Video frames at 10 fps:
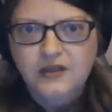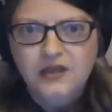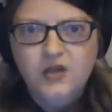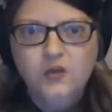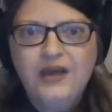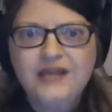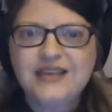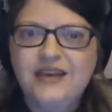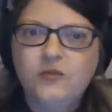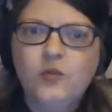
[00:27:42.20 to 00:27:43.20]
That's
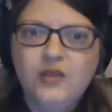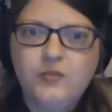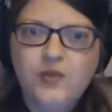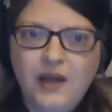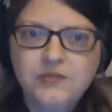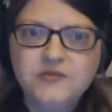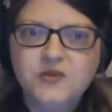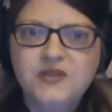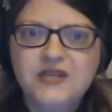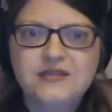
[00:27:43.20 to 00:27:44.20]
kind of one of the problems
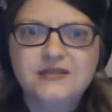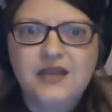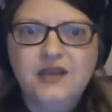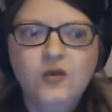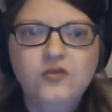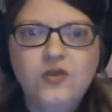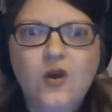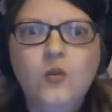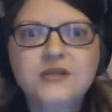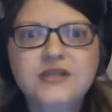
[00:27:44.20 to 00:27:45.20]
with this, is that you don't know
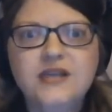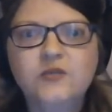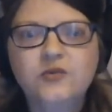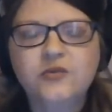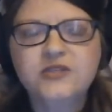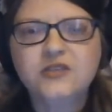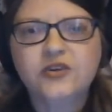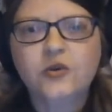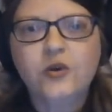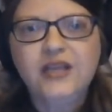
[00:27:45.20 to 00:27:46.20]
what results
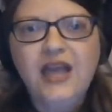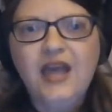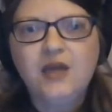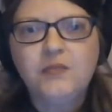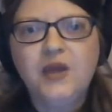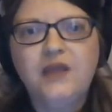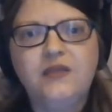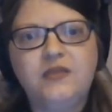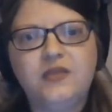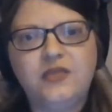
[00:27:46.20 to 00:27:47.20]
you're going to get. But
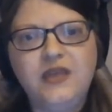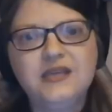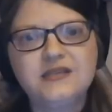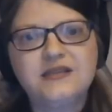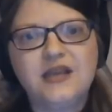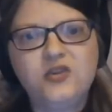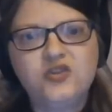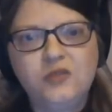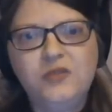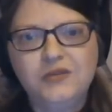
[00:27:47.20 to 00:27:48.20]
the thing is that you
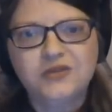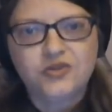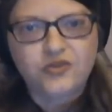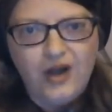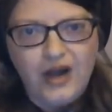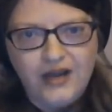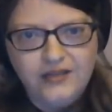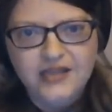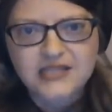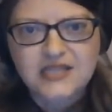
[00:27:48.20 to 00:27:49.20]
should be able to try.
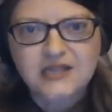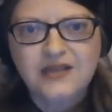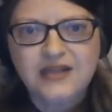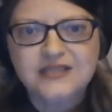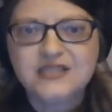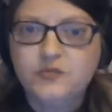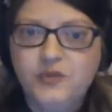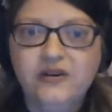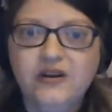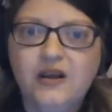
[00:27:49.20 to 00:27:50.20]
That's the
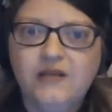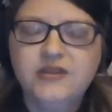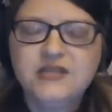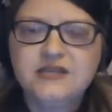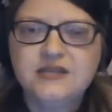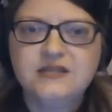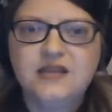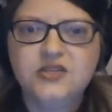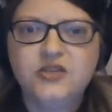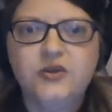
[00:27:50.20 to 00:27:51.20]
spirit of the testing
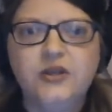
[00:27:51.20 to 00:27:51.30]
statute.